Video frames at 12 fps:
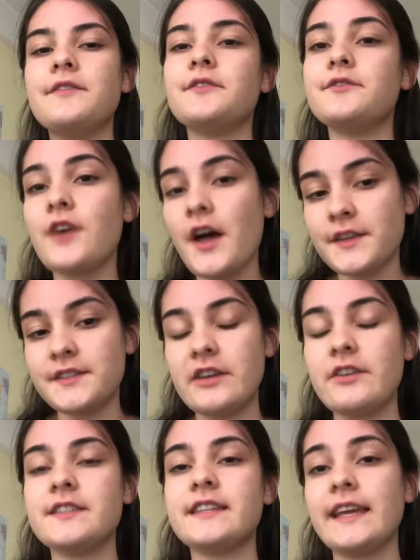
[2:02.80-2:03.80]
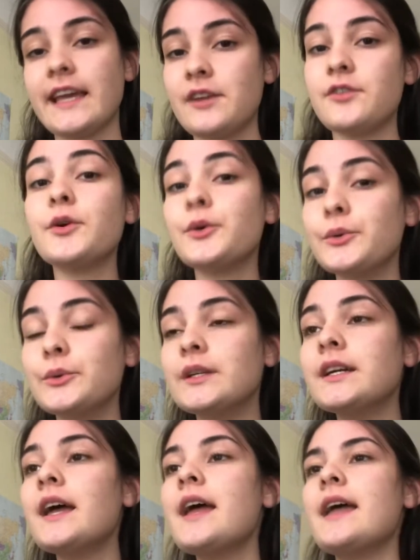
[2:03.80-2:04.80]
in first year in St Geneth Hall,
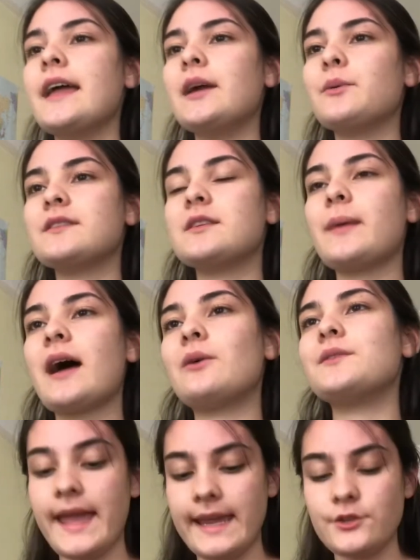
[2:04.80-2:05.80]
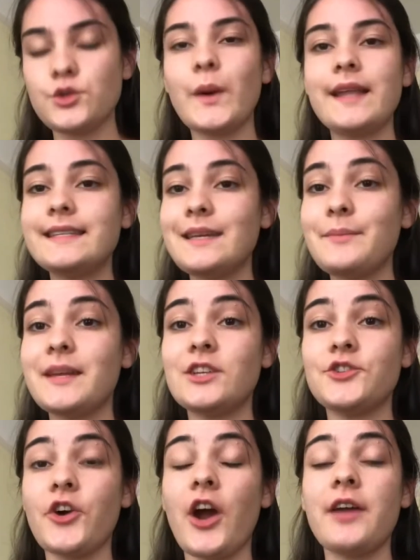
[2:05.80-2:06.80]
it was about a 20-minute
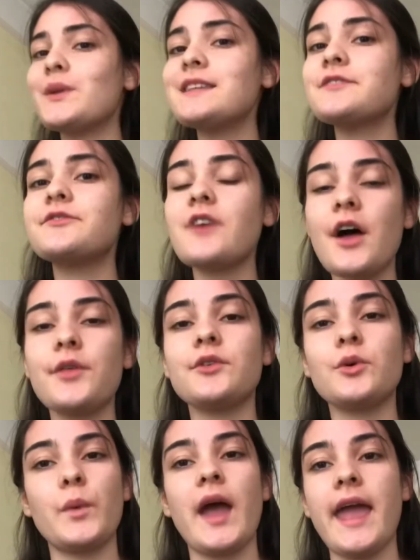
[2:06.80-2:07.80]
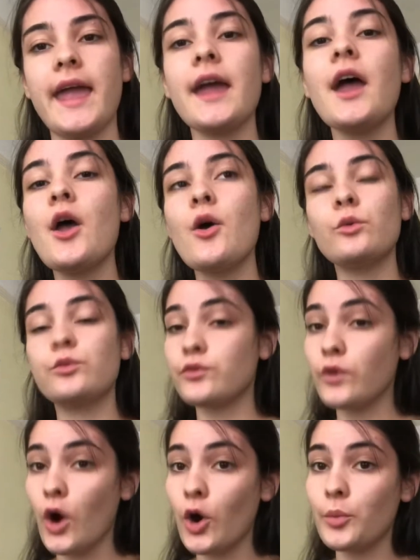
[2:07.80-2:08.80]
drive. It is further away
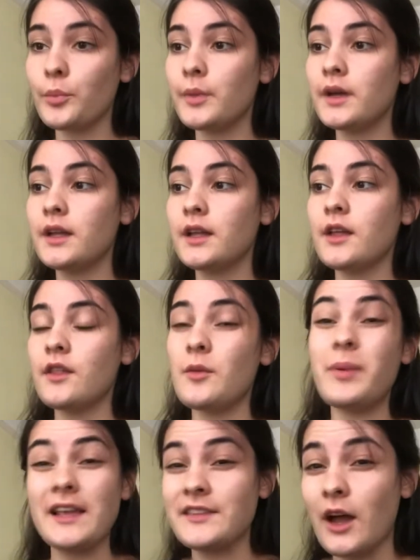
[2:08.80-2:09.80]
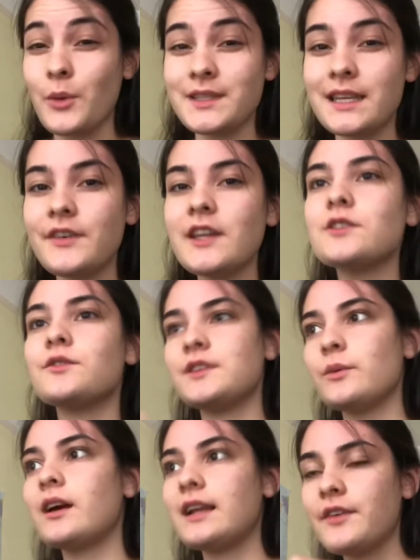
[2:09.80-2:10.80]
from the place that I was living, so obviously
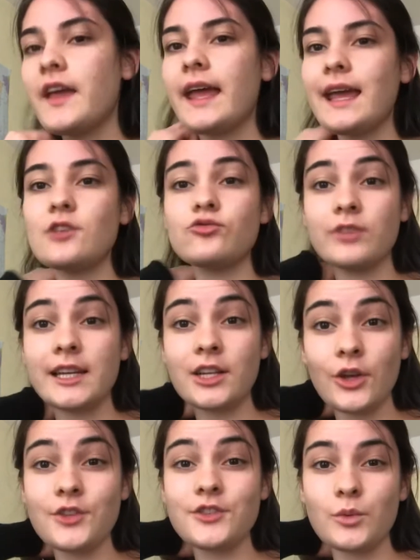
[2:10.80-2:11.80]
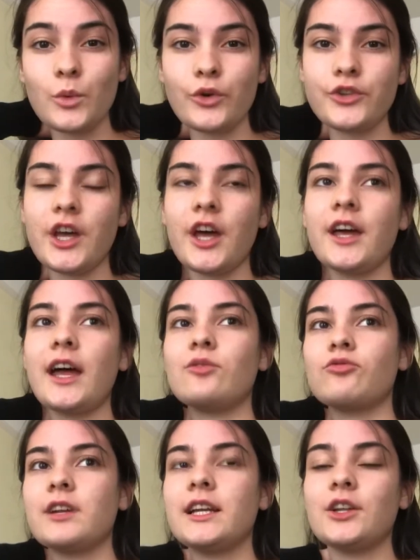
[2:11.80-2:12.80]
where I live here is really close to the water
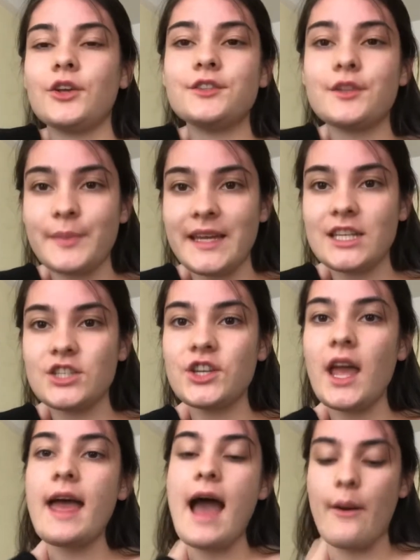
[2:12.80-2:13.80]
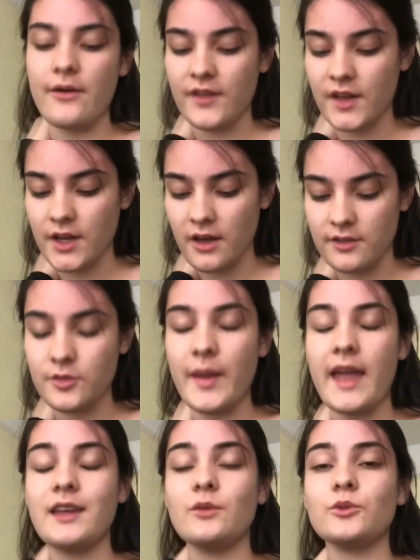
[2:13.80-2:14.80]
and really close to the beach. However, Cardiff
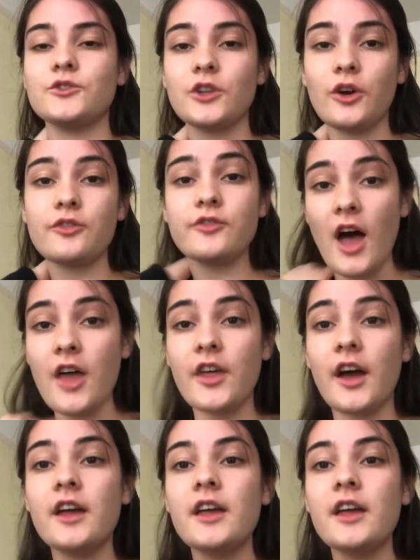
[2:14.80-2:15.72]
Bay was a lot further,